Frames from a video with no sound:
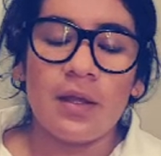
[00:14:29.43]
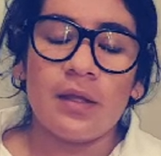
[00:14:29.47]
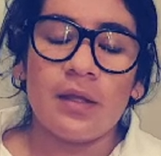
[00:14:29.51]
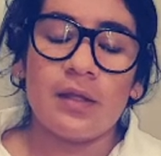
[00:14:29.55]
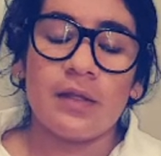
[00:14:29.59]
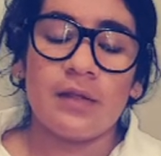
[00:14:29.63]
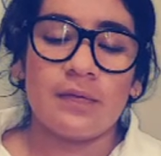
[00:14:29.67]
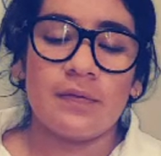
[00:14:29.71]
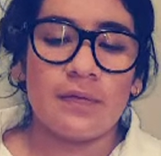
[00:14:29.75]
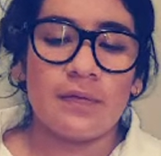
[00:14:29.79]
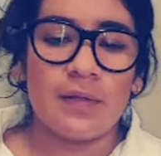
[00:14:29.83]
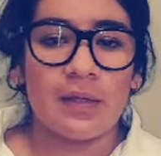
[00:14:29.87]

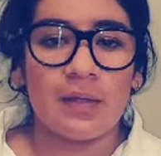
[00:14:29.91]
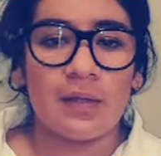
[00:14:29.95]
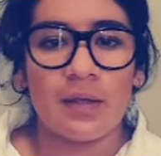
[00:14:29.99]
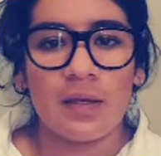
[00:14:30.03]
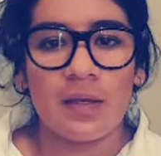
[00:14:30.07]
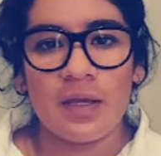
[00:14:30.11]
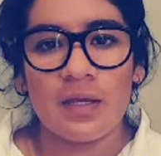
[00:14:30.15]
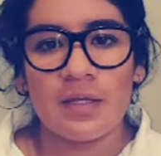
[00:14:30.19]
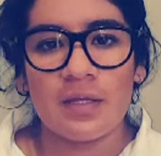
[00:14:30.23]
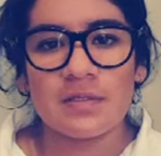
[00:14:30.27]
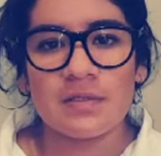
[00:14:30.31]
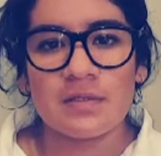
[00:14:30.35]
In the
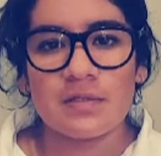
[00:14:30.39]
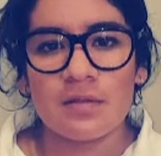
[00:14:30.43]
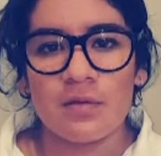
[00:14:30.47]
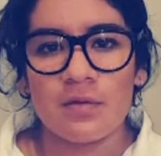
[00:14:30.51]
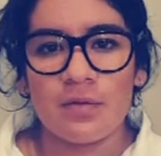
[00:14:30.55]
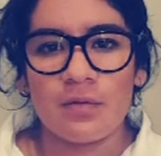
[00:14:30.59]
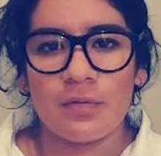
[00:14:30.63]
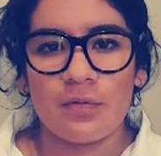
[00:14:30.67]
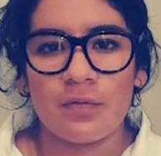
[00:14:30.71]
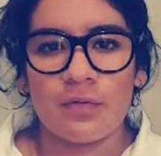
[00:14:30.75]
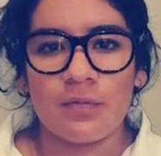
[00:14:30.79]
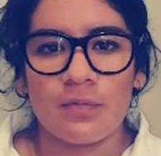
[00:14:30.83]
case
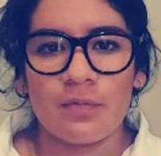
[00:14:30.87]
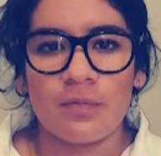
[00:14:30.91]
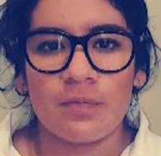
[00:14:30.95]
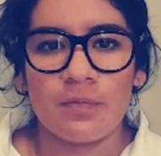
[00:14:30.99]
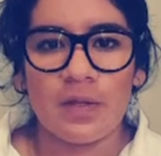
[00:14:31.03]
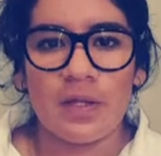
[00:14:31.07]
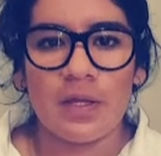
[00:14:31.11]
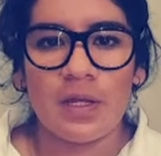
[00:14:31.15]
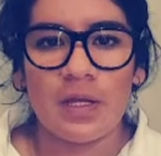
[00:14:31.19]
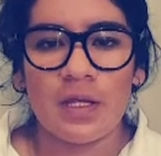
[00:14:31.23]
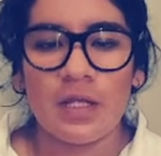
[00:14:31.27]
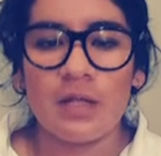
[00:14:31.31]
of
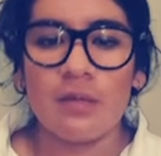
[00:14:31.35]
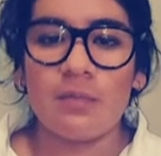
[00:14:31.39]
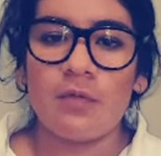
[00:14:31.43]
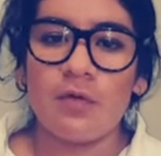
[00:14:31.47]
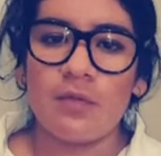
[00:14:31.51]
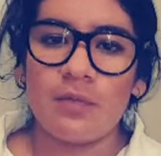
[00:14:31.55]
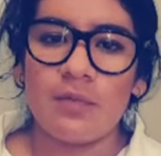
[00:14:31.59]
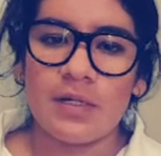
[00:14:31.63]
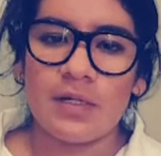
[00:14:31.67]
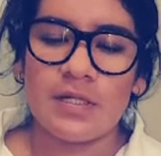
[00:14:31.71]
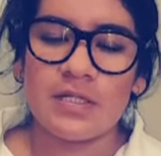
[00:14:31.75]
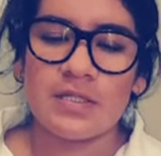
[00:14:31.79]
the
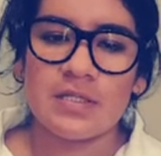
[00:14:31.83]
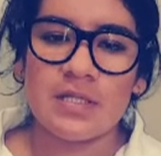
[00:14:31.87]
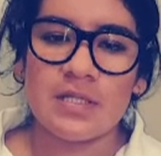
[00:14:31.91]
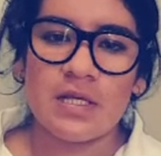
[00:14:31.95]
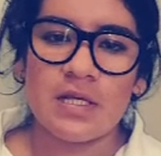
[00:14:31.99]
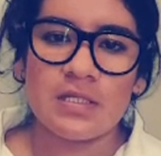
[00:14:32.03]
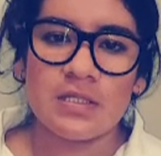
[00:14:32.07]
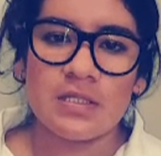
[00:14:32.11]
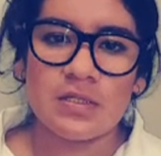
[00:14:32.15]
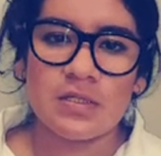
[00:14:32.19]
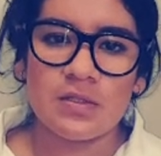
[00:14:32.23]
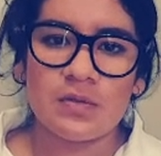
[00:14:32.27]

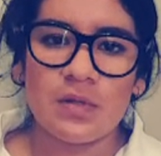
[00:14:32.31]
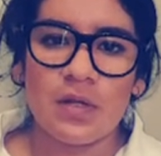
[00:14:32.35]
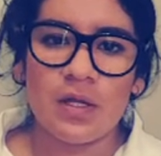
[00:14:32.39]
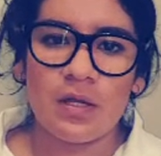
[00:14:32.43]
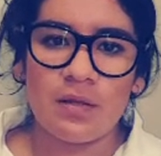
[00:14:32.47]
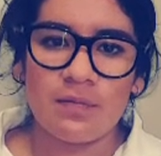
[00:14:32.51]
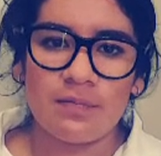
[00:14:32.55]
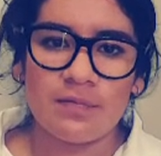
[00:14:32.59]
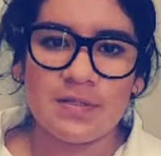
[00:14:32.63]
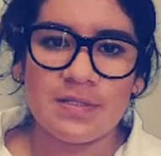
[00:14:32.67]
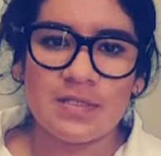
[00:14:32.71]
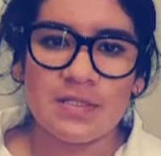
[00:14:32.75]
immobilization
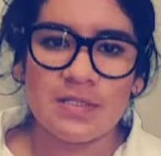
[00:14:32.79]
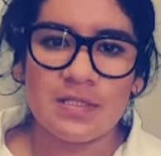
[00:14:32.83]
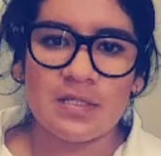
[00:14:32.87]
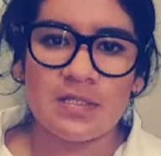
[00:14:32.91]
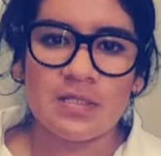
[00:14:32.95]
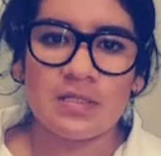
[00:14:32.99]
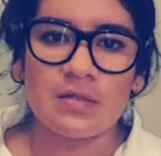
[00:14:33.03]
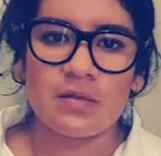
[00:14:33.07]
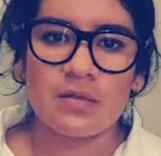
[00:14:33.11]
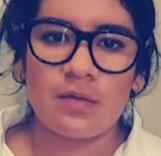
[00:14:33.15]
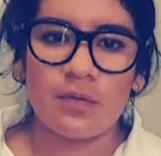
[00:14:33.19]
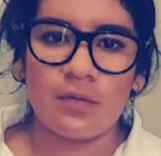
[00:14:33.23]

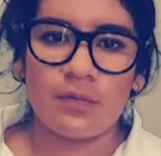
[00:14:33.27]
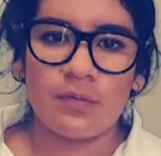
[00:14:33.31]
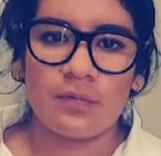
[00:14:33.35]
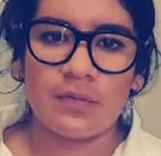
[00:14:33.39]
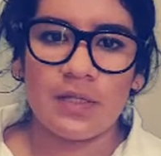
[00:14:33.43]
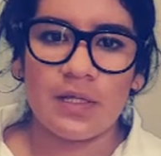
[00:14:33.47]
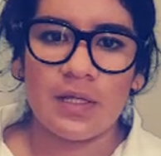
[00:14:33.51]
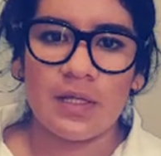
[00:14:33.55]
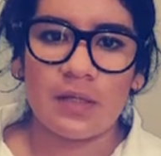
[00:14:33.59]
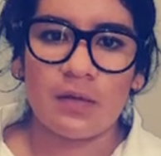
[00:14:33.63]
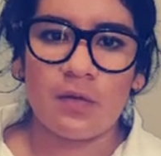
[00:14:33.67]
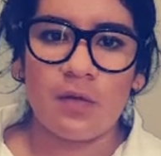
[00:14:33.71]
efficiency
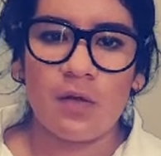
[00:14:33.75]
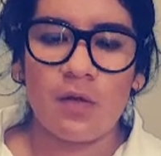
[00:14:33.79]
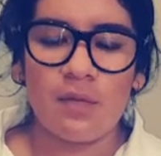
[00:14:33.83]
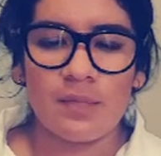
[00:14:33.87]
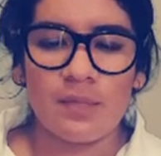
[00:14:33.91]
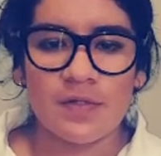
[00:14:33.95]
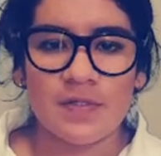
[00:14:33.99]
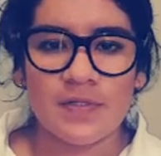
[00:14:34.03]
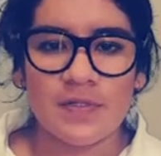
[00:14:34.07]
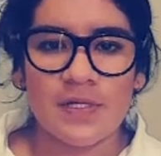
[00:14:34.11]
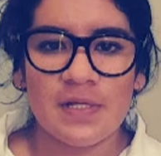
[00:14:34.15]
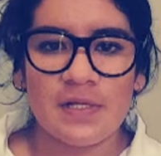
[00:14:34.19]
of the
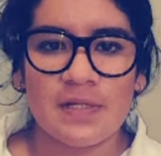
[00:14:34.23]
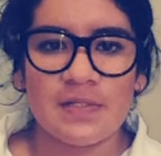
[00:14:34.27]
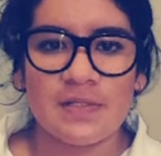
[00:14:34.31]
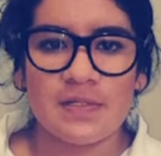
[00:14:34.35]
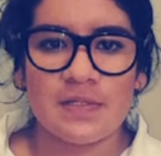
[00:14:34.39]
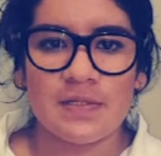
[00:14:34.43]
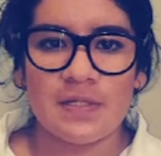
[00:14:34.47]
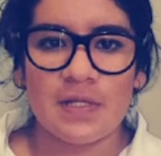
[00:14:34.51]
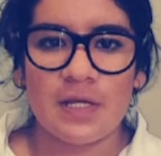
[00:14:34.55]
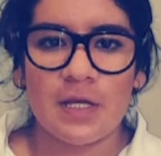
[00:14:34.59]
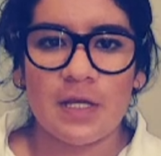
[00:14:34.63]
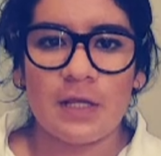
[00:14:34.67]
commercial
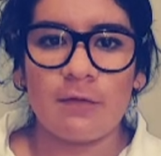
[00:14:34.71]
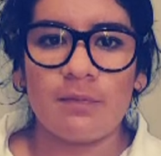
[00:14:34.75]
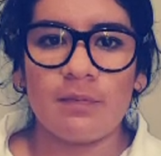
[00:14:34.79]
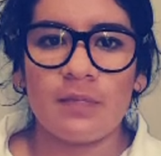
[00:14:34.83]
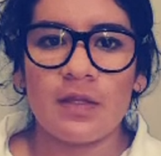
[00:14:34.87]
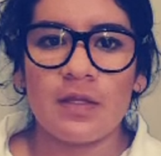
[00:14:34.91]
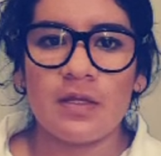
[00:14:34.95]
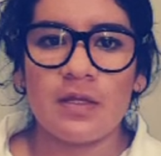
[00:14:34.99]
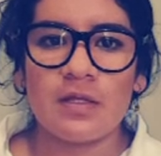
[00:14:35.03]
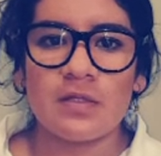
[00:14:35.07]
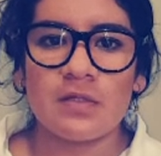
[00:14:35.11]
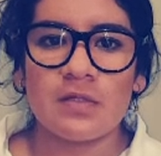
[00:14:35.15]
enzyme
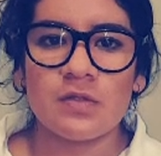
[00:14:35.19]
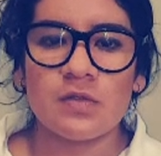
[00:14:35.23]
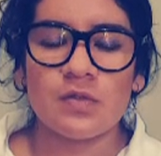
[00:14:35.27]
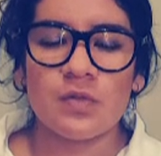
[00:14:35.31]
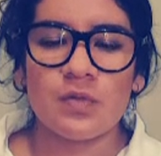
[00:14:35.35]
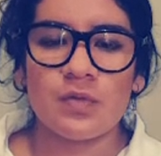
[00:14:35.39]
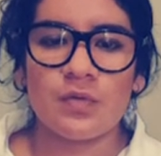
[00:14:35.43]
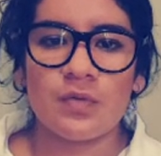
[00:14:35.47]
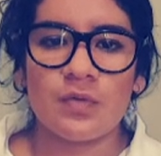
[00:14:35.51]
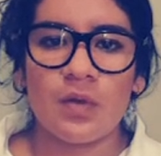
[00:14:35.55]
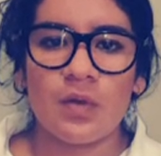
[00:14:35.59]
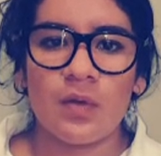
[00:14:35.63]
is
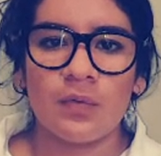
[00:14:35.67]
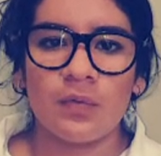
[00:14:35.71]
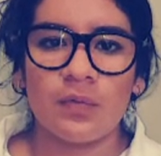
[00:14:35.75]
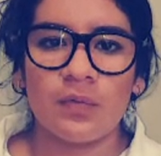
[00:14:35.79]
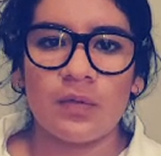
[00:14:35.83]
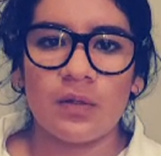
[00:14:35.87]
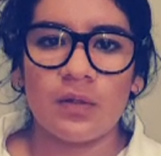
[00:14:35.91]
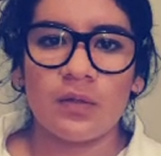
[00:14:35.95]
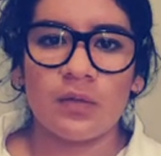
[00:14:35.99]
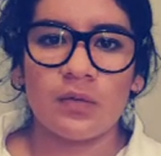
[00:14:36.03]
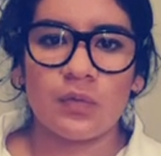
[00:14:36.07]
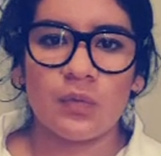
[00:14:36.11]
turned
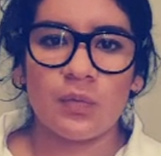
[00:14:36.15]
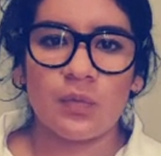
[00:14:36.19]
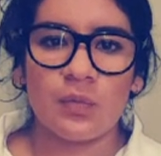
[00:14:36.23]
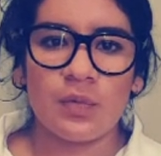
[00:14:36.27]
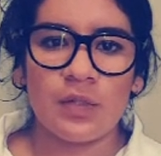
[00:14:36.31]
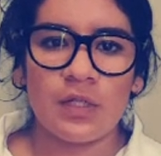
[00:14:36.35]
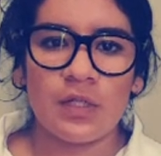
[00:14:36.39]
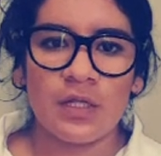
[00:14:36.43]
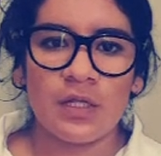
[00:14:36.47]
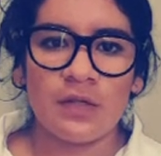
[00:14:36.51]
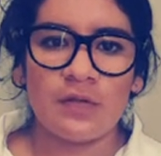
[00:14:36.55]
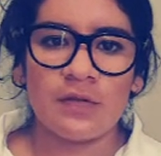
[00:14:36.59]
out to
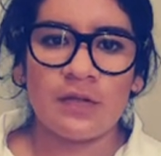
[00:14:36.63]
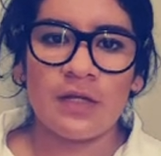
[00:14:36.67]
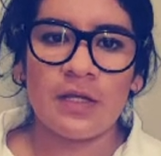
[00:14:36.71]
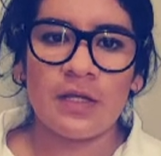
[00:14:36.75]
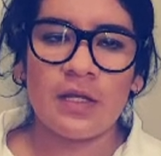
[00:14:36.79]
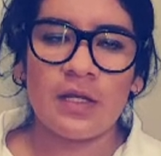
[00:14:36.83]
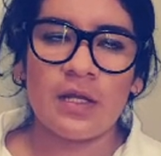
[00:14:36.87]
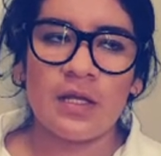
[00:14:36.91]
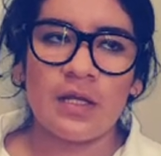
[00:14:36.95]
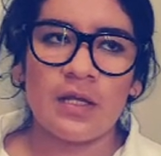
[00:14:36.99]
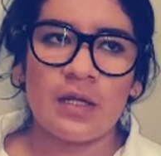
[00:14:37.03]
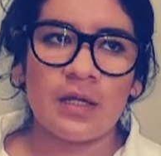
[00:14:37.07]
be
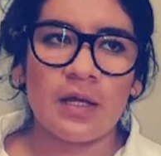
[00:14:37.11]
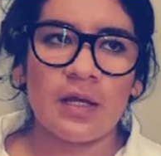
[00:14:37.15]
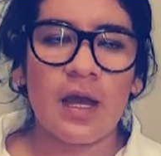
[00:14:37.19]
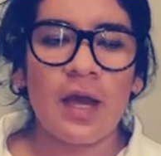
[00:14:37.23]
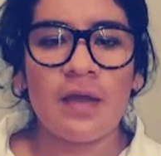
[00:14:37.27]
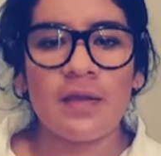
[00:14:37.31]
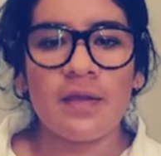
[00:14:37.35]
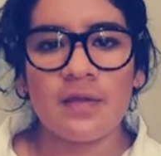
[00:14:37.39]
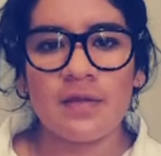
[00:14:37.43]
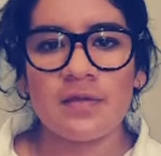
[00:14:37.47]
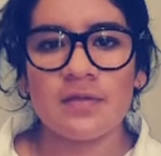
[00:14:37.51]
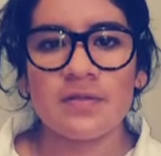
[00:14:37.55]
the
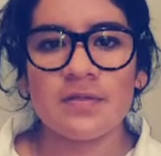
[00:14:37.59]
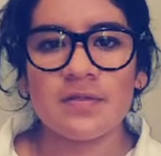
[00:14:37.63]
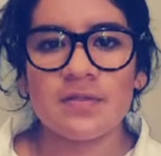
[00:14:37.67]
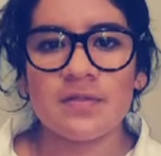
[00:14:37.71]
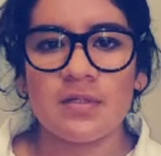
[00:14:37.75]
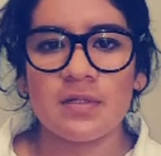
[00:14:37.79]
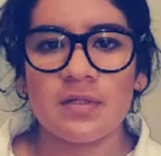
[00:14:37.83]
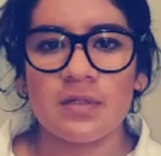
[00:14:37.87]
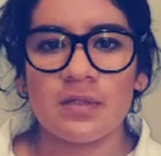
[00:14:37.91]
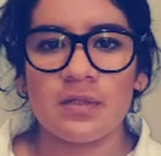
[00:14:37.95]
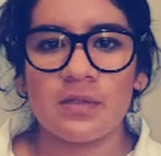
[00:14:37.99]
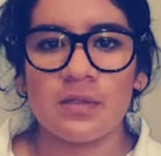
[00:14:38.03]

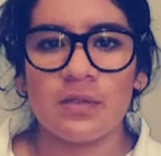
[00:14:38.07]
highest